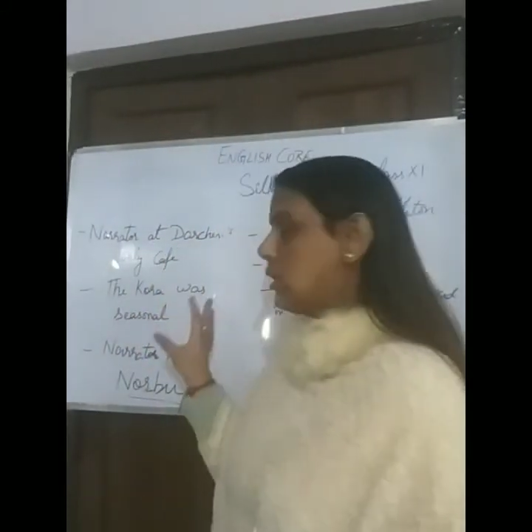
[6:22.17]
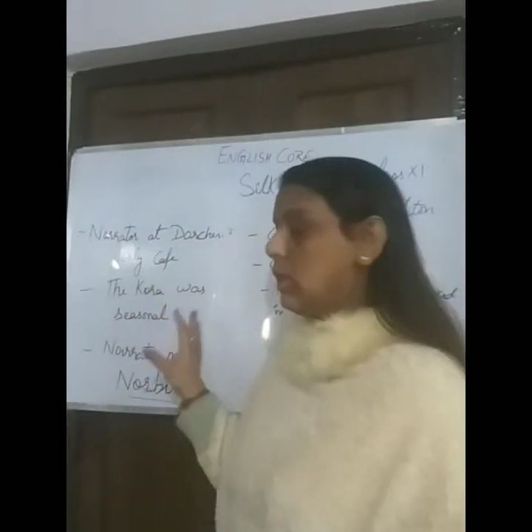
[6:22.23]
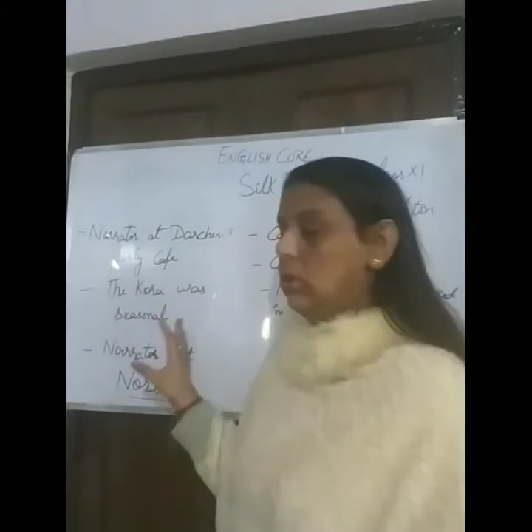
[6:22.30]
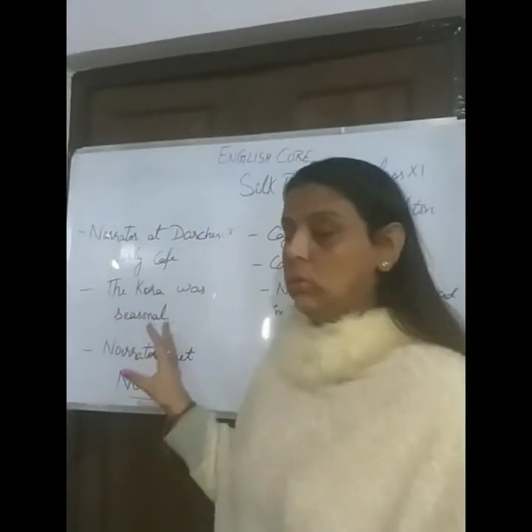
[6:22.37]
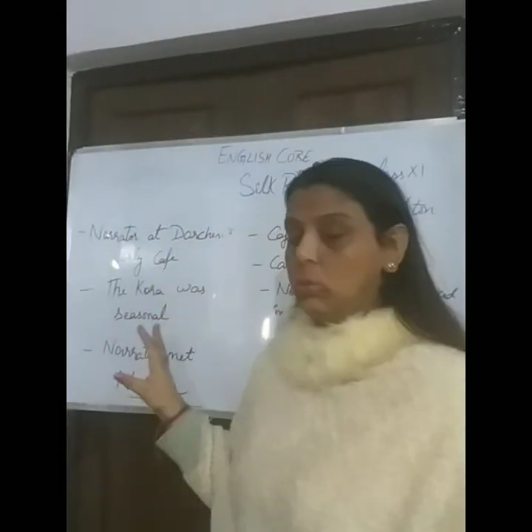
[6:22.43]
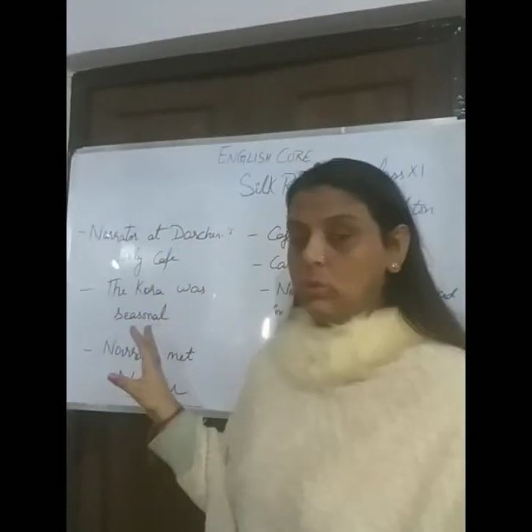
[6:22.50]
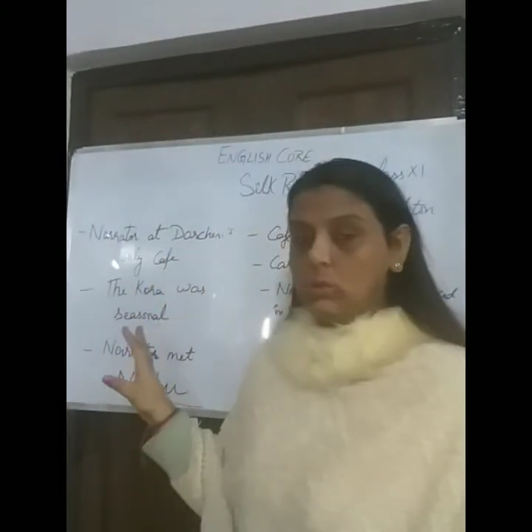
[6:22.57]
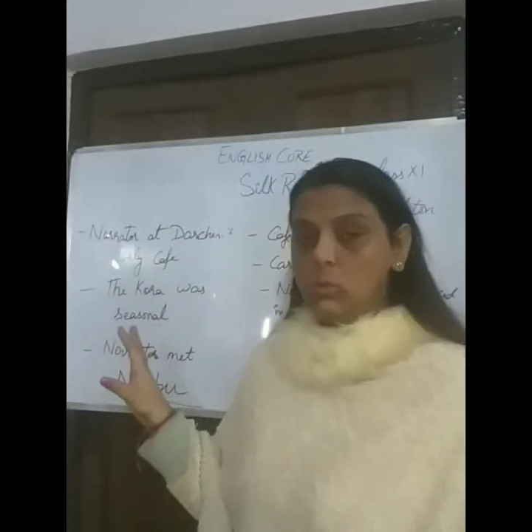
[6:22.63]

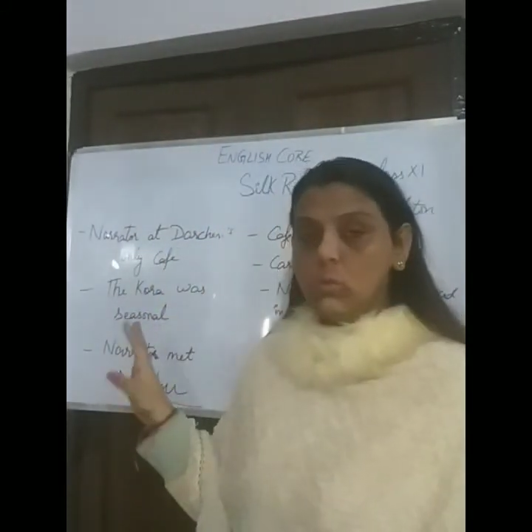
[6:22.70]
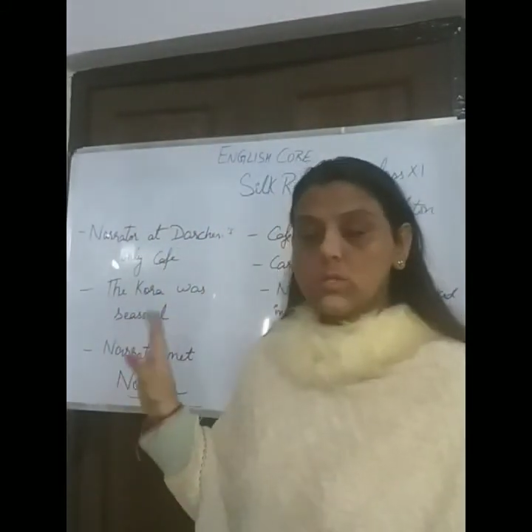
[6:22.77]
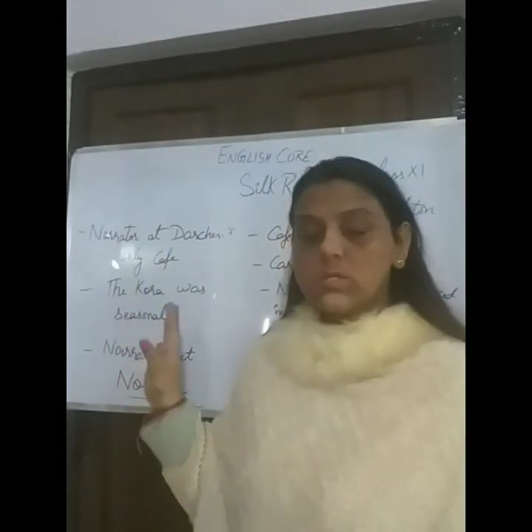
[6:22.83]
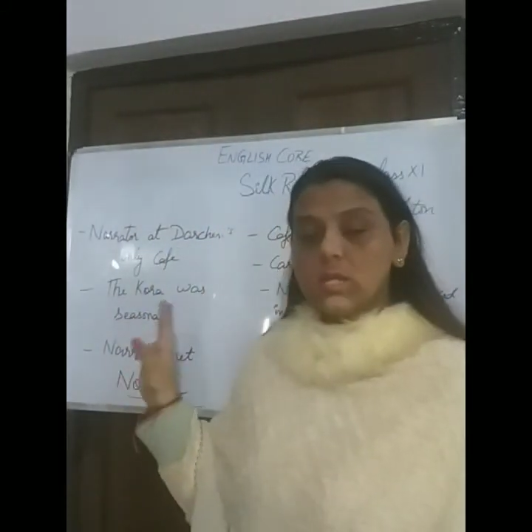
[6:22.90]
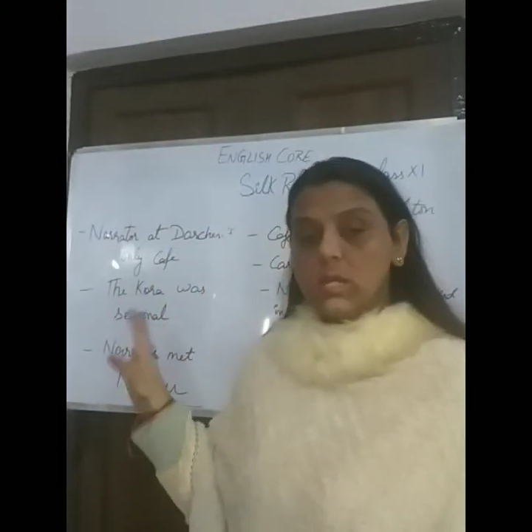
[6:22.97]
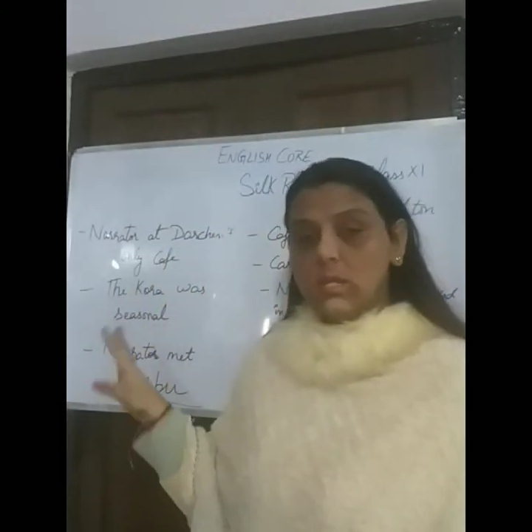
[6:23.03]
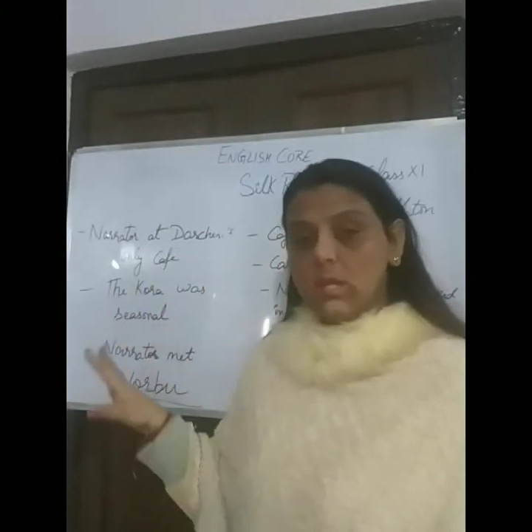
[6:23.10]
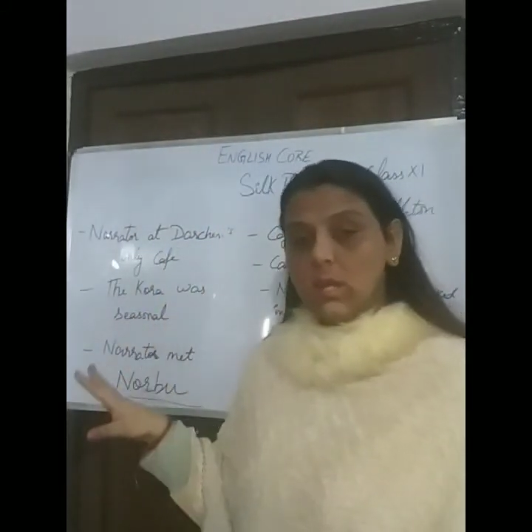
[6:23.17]
alone, who was
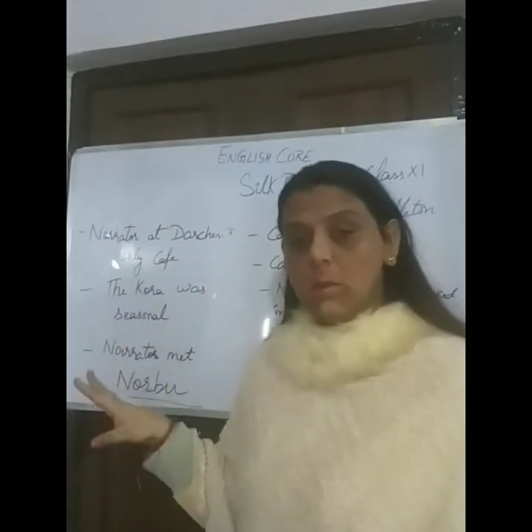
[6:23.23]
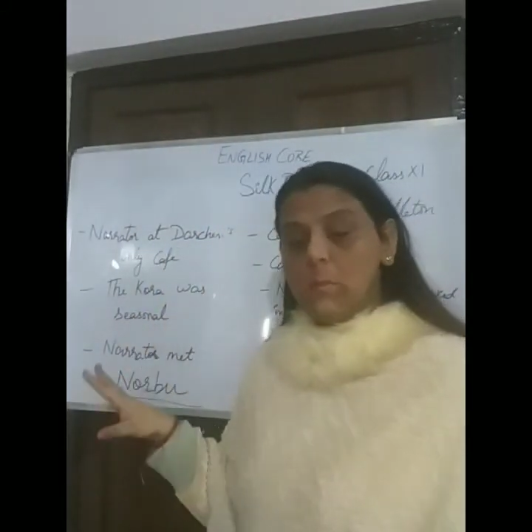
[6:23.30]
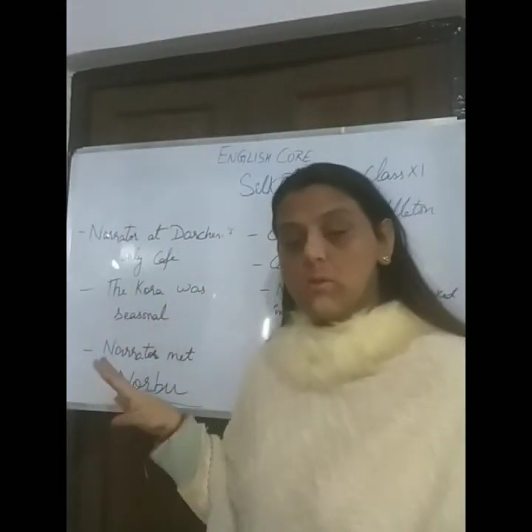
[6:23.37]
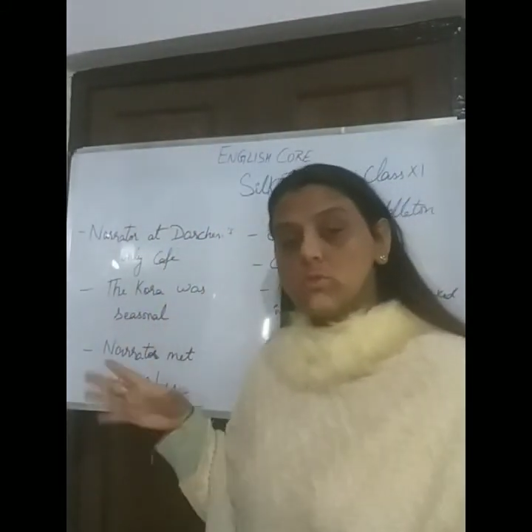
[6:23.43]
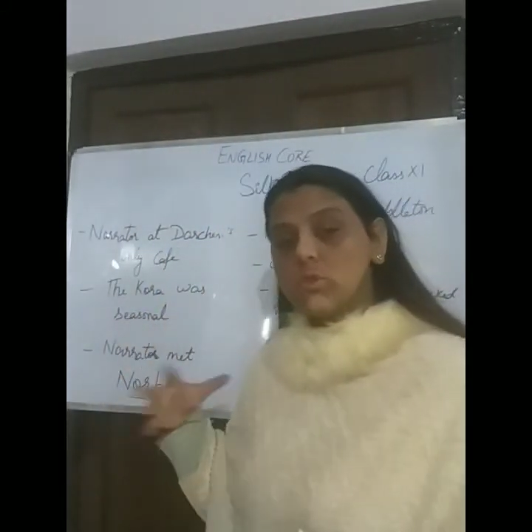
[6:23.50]
thinking about